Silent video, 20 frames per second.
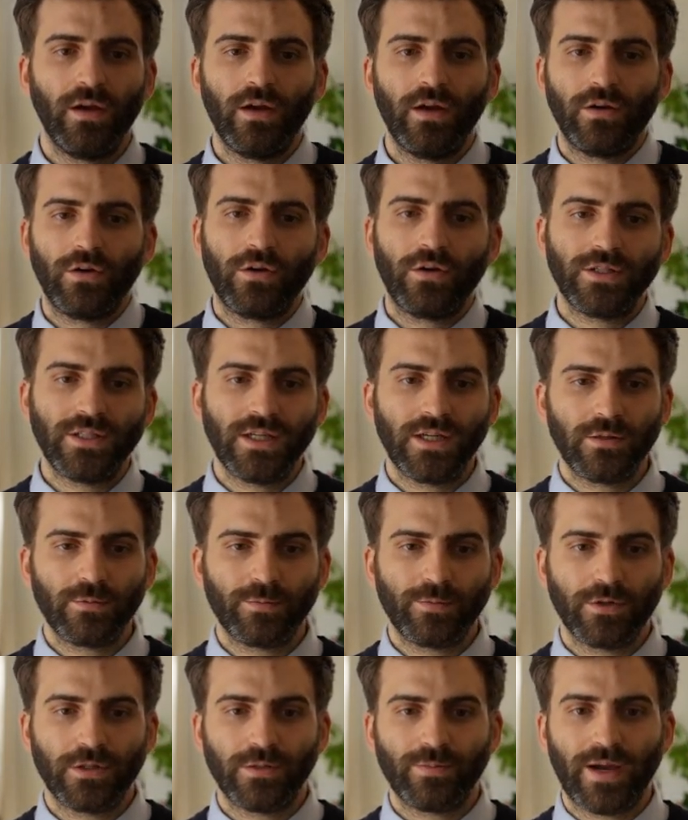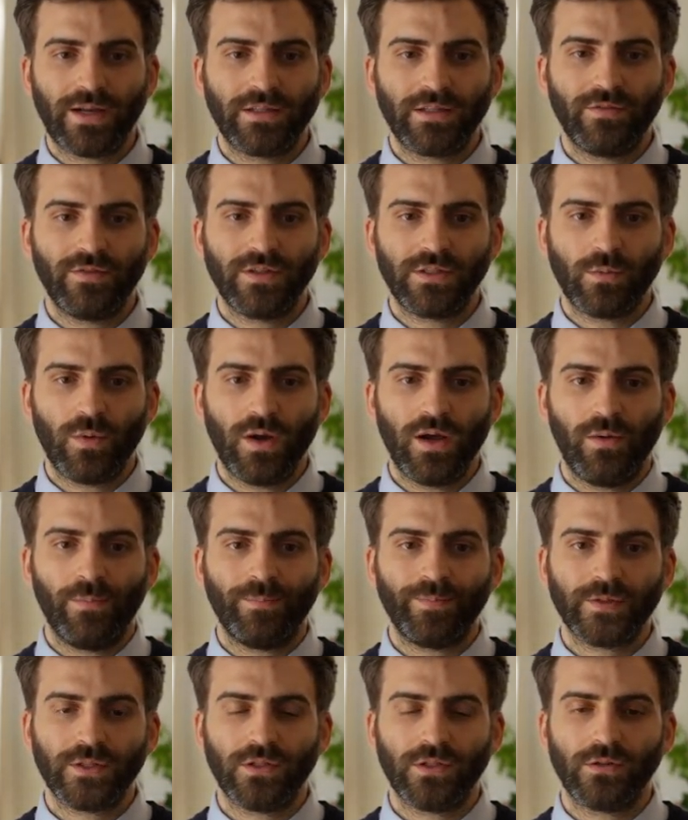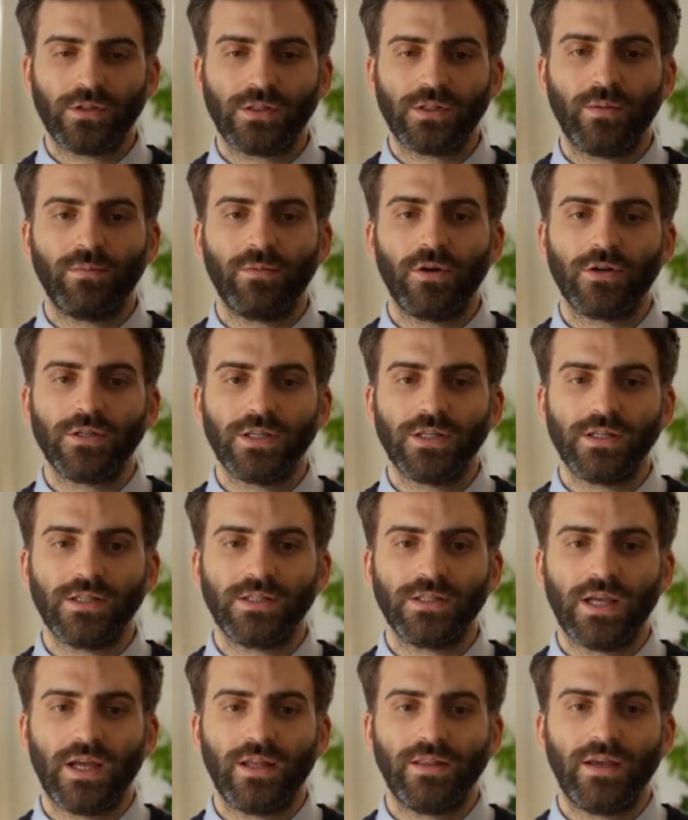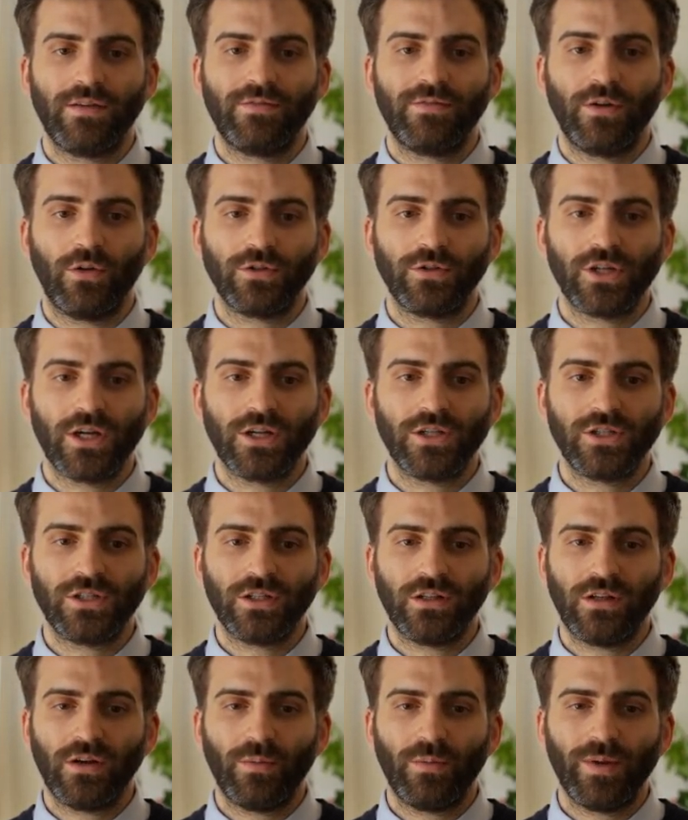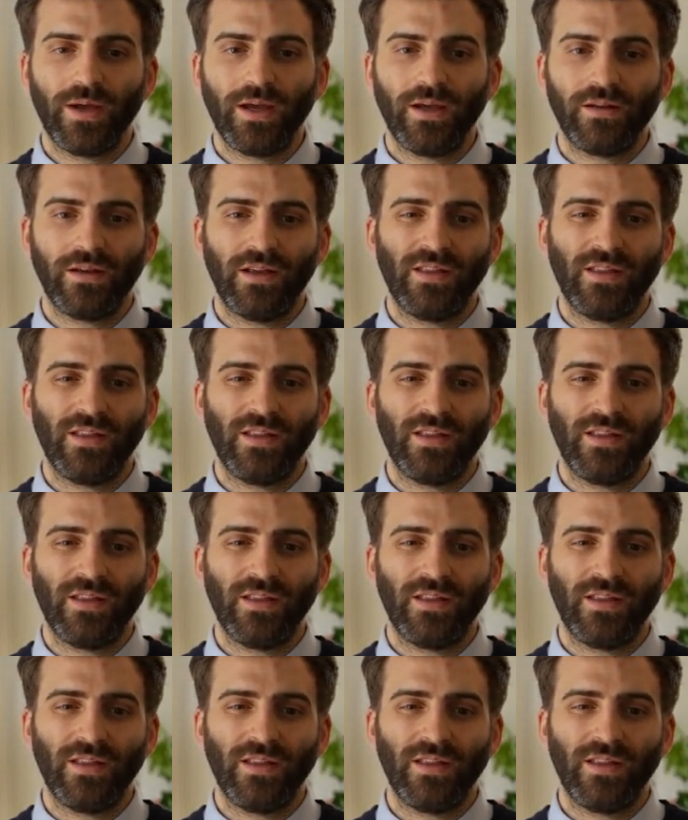Nursing's perspective as well. So some nurses said they feel judged a little bit and